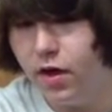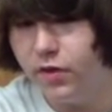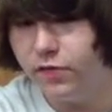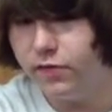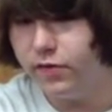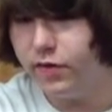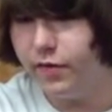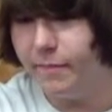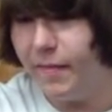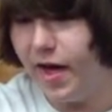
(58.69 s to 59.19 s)

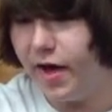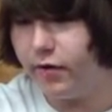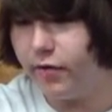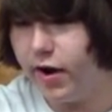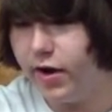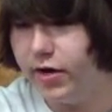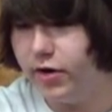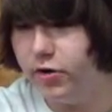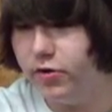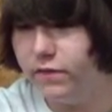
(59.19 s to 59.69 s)
So in the back
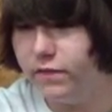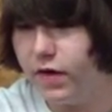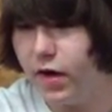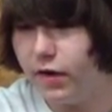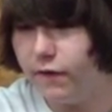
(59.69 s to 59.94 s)
right here, you've